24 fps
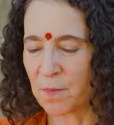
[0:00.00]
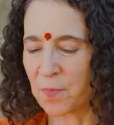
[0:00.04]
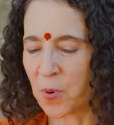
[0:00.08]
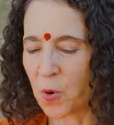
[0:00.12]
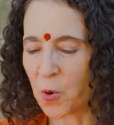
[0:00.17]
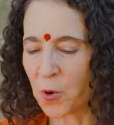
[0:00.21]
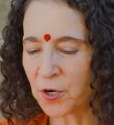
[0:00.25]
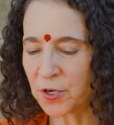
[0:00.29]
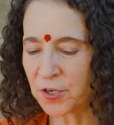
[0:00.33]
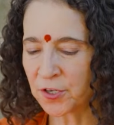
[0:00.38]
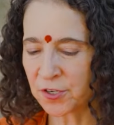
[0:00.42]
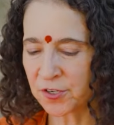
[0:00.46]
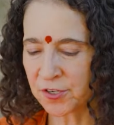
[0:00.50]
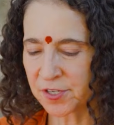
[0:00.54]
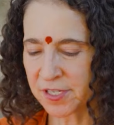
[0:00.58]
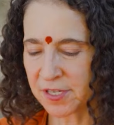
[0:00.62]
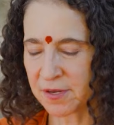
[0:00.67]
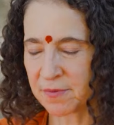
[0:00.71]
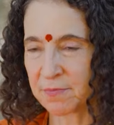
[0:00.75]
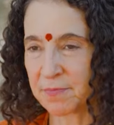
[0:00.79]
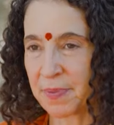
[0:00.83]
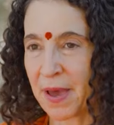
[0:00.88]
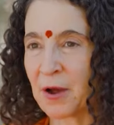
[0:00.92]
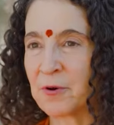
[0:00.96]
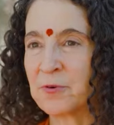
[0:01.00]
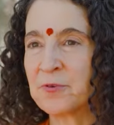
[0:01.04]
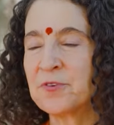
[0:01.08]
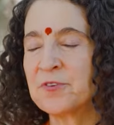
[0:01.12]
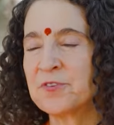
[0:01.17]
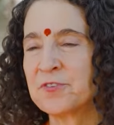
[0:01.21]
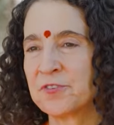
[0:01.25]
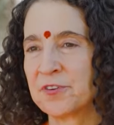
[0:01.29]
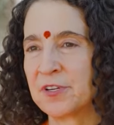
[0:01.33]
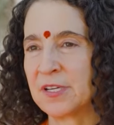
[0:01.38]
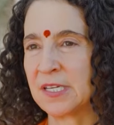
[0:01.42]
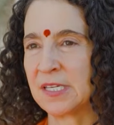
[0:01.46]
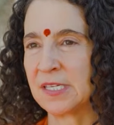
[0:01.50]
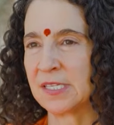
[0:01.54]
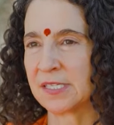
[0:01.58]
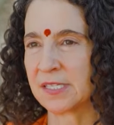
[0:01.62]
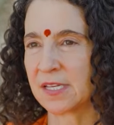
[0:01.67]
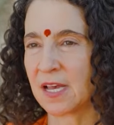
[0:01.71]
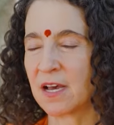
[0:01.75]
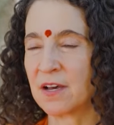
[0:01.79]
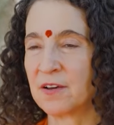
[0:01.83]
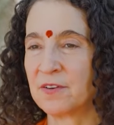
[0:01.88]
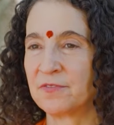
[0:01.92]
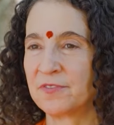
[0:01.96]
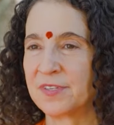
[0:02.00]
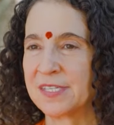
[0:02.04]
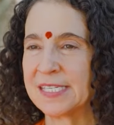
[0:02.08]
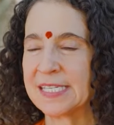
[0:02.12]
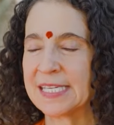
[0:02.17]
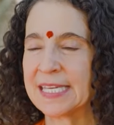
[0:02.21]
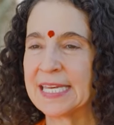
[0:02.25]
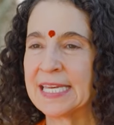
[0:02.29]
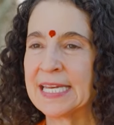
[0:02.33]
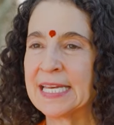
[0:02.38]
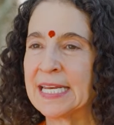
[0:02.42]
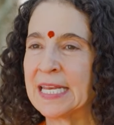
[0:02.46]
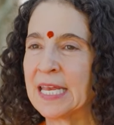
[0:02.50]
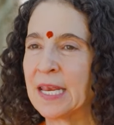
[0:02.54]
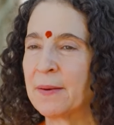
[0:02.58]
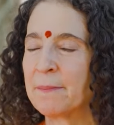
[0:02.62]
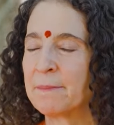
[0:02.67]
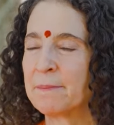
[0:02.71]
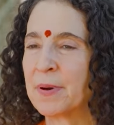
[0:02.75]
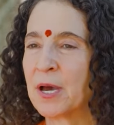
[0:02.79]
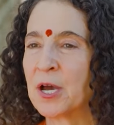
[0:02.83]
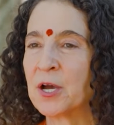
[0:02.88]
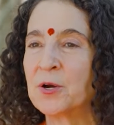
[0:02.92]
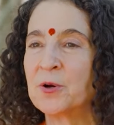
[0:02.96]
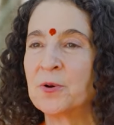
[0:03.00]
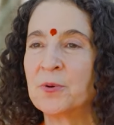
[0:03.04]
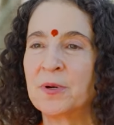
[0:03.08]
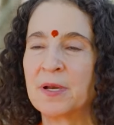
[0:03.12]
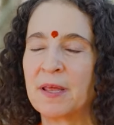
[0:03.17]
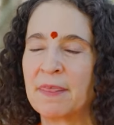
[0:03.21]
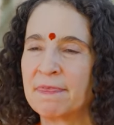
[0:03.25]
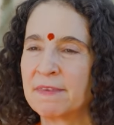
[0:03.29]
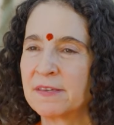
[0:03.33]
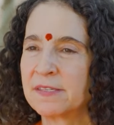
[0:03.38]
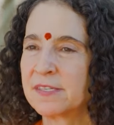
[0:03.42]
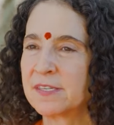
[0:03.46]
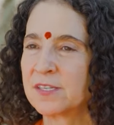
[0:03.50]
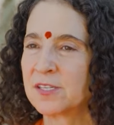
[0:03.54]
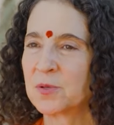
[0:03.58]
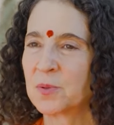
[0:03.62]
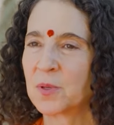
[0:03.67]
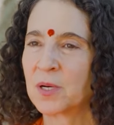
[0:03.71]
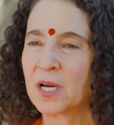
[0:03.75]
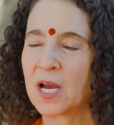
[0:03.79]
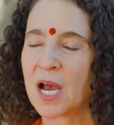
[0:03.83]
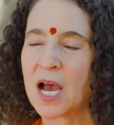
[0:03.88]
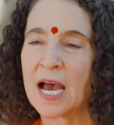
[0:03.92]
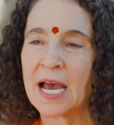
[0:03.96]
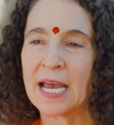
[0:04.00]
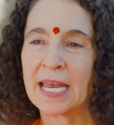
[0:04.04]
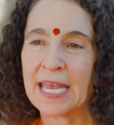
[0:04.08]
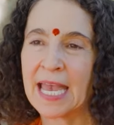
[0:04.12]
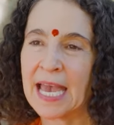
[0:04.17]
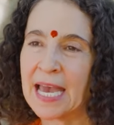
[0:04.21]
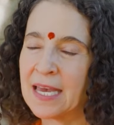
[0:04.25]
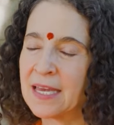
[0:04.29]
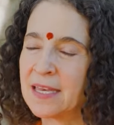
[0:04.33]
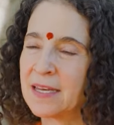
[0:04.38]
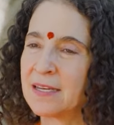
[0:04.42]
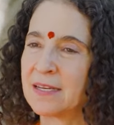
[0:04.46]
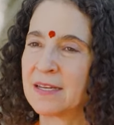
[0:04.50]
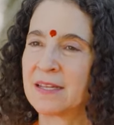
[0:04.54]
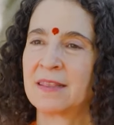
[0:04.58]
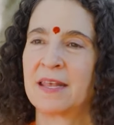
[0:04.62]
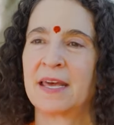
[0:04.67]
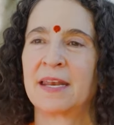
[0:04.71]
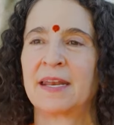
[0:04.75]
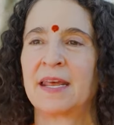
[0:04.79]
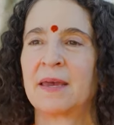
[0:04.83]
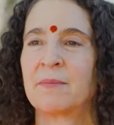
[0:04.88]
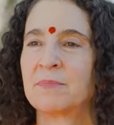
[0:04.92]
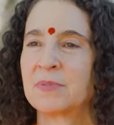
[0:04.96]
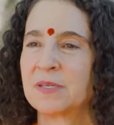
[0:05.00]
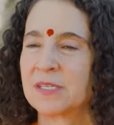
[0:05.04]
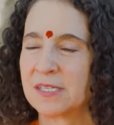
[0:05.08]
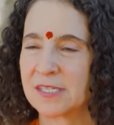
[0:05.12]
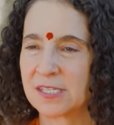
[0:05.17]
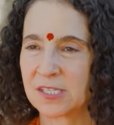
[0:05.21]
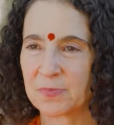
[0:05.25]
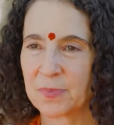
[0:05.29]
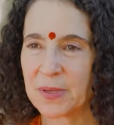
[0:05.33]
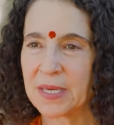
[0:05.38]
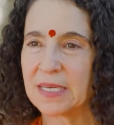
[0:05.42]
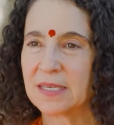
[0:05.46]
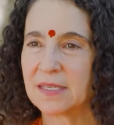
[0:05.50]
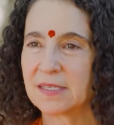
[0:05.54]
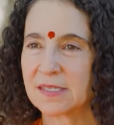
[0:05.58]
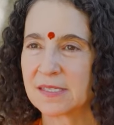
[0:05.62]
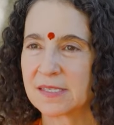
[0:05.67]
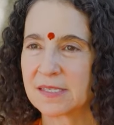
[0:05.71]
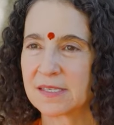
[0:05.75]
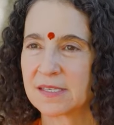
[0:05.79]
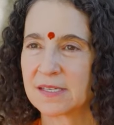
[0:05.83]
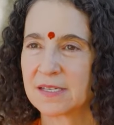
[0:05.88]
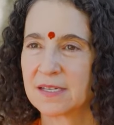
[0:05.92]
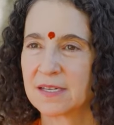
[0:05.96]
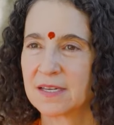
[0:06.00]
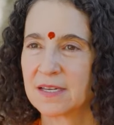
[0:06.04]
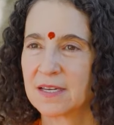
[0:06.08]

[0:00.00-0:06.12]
borders and boundaries of skin and bone, and this is where I end, and then empty space.